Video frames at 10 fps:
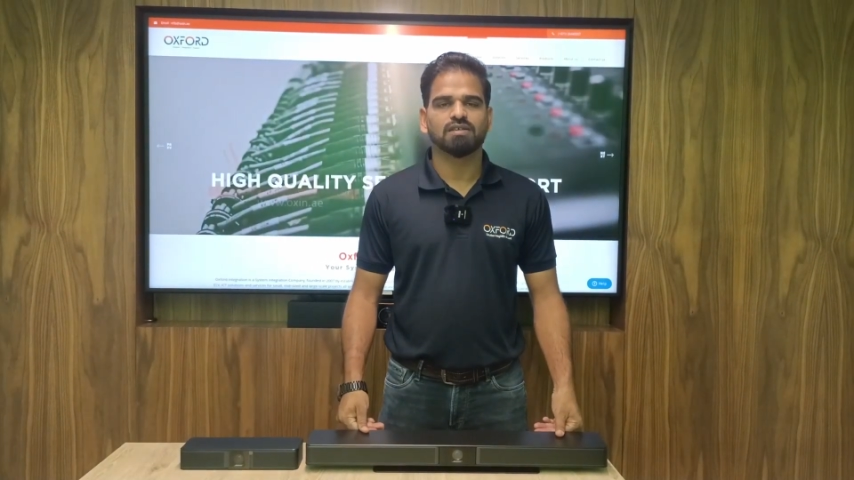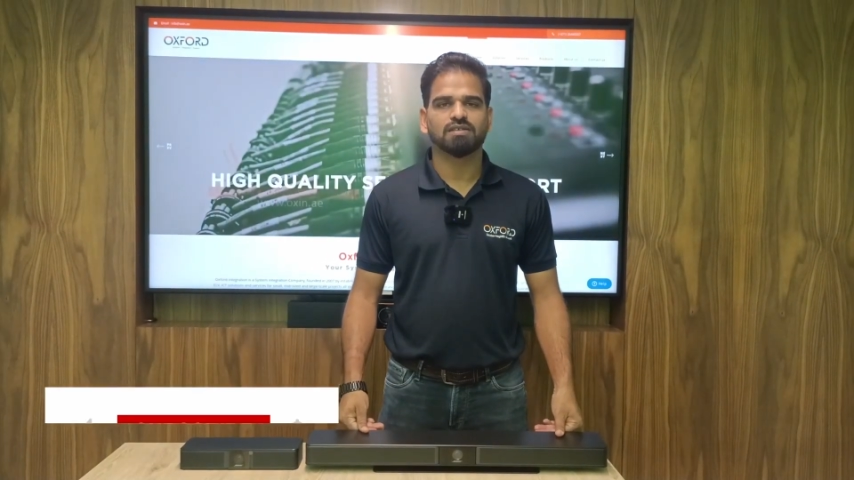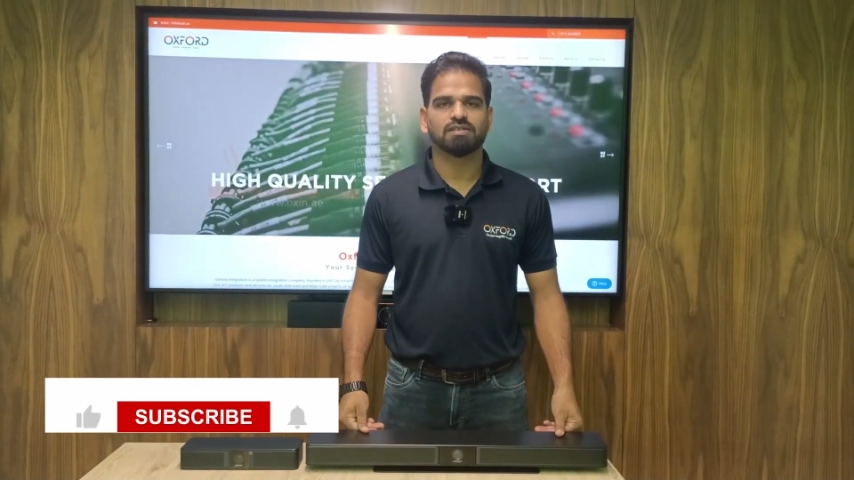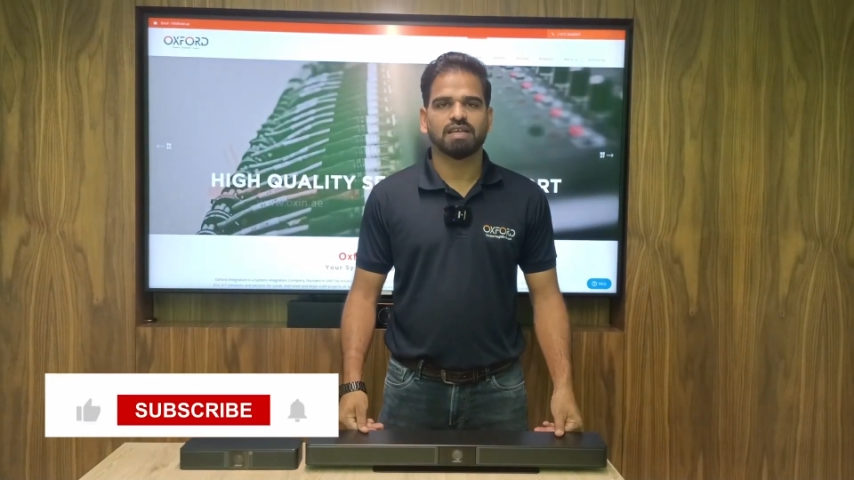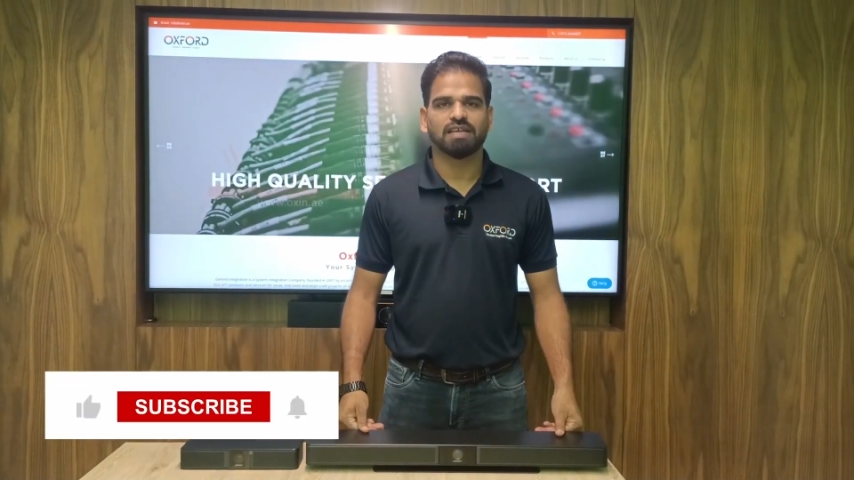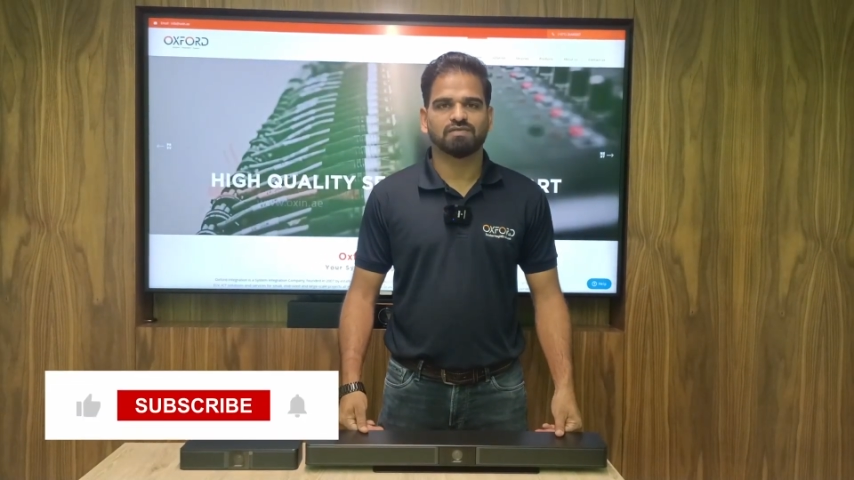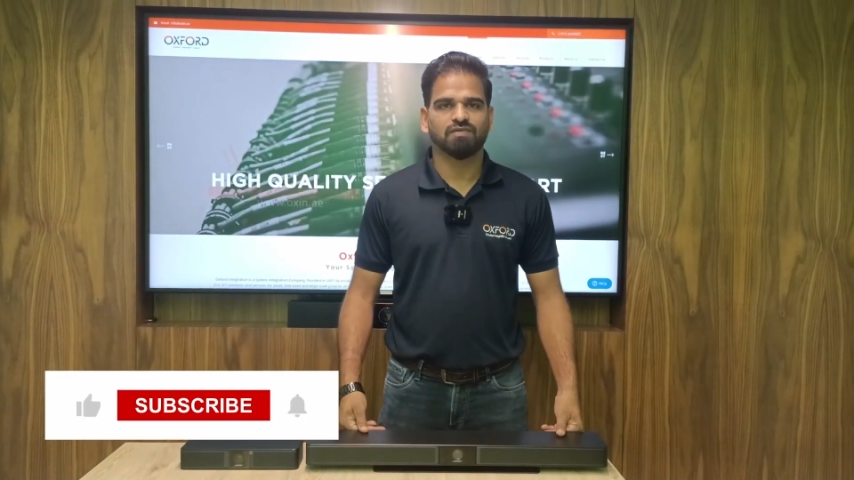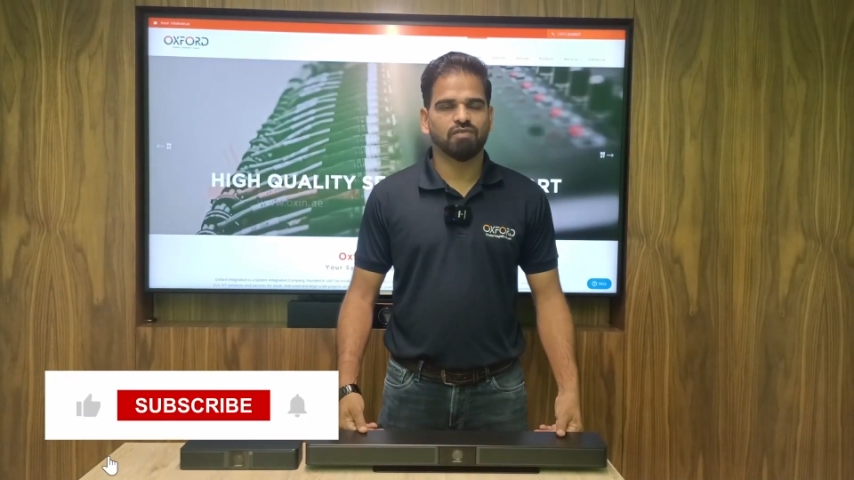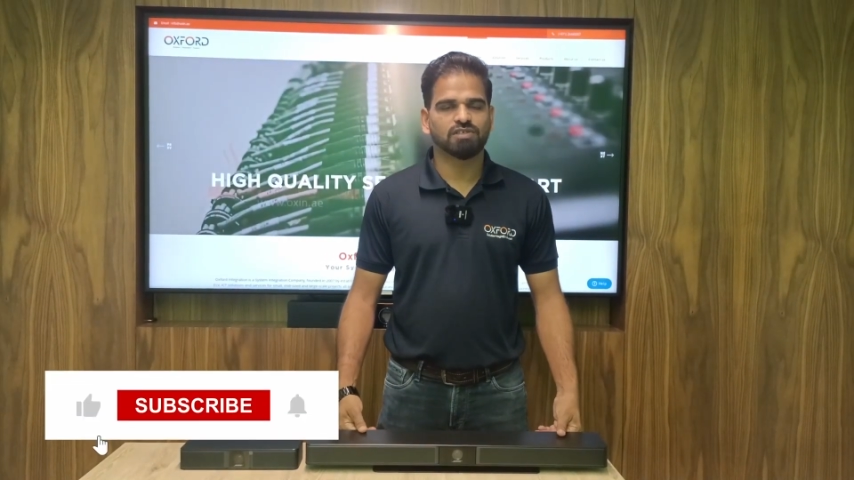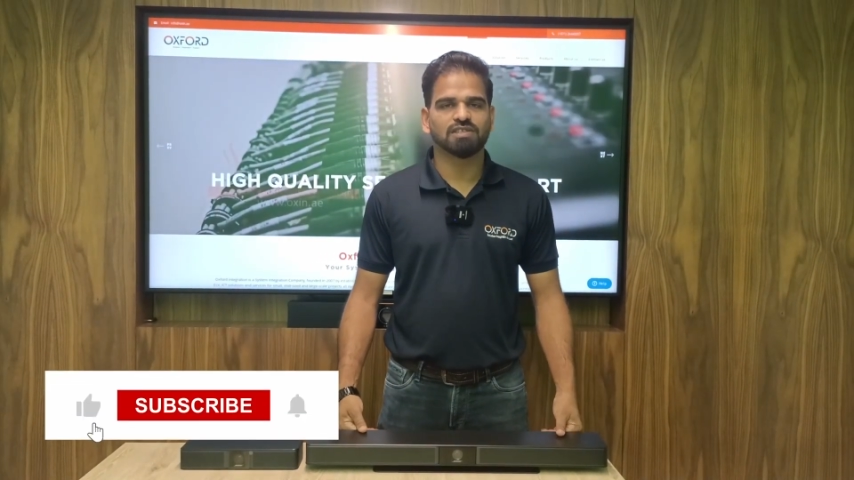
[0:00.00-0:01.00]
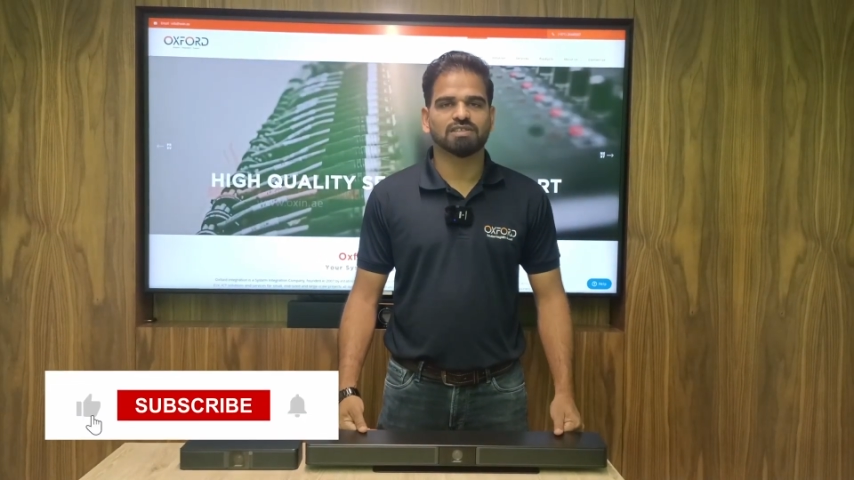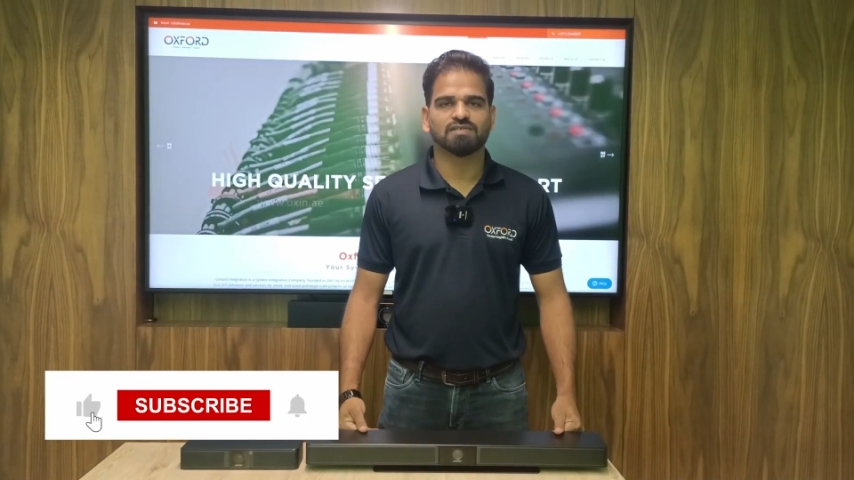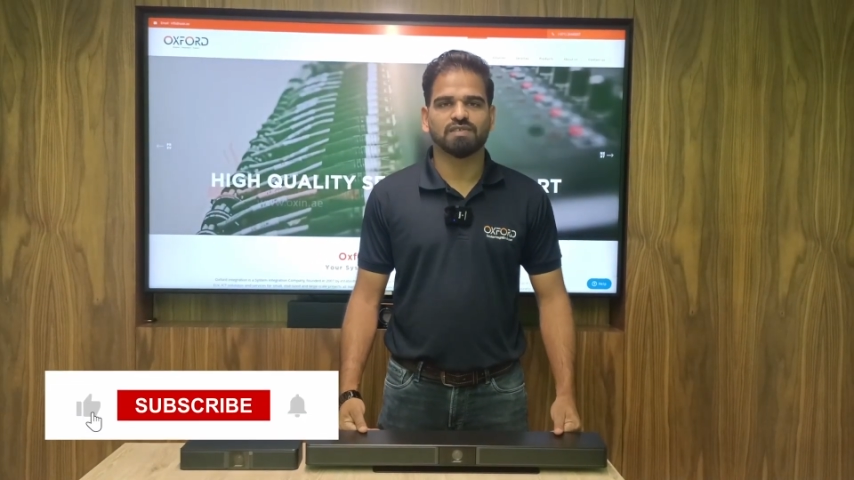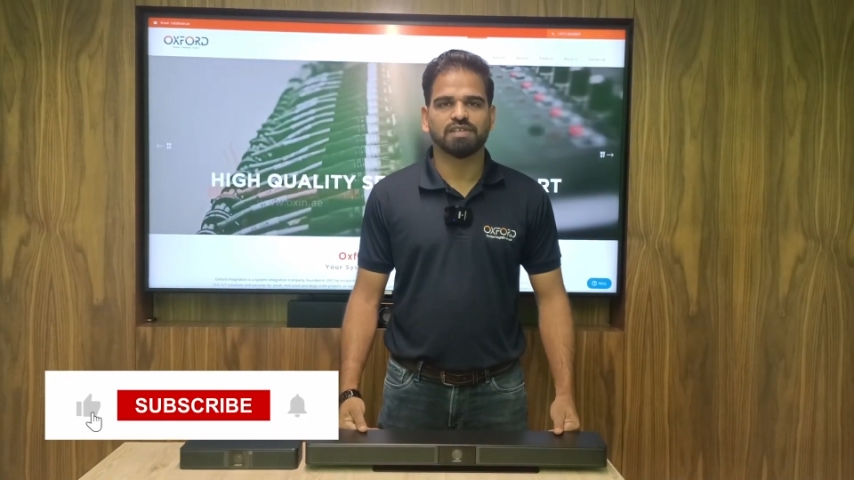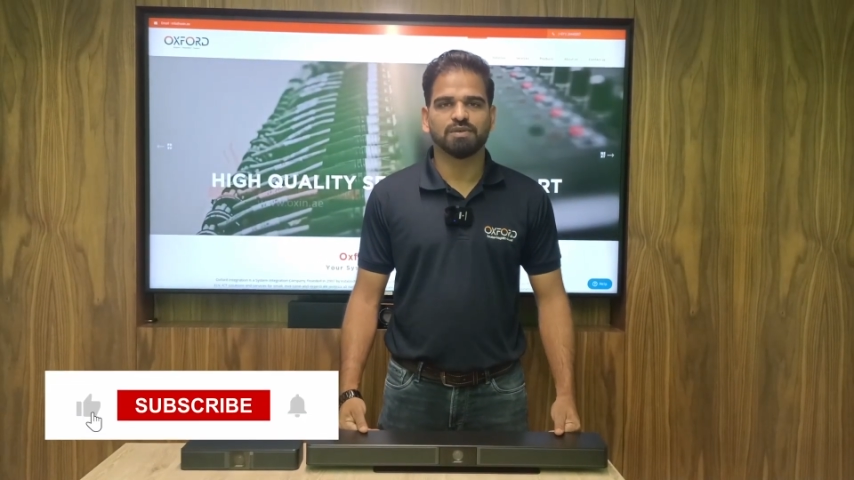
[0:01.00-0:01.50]
Thanks for watching this
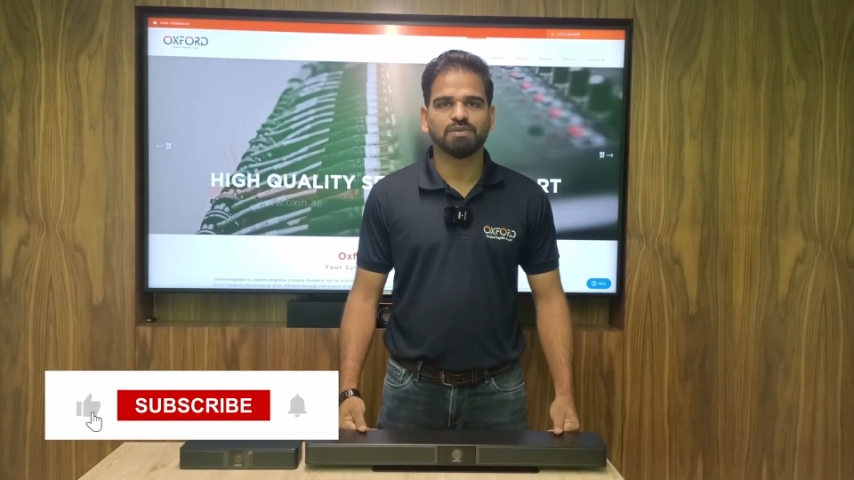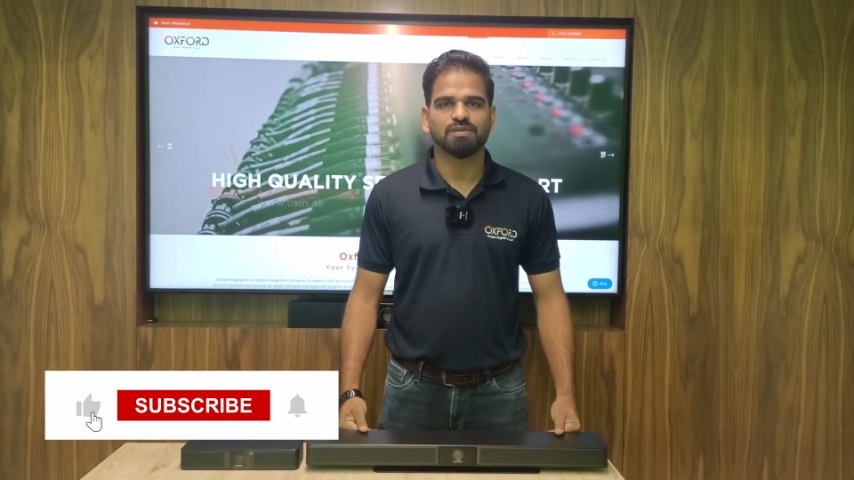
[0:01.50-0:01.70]
video.